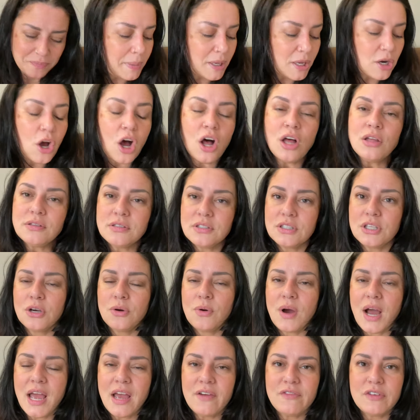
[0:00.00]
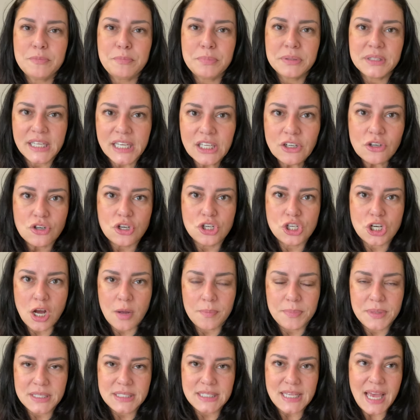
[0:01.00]
But also I have a planner
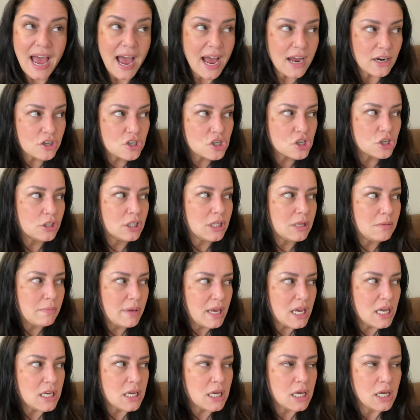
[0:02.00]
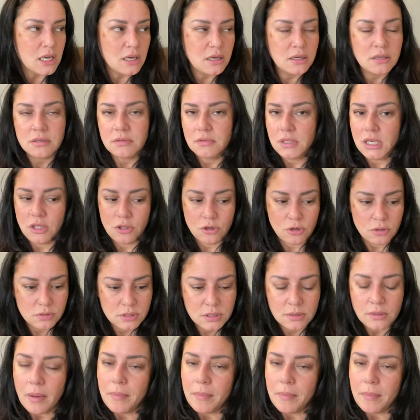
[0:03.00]
shop that's actually making either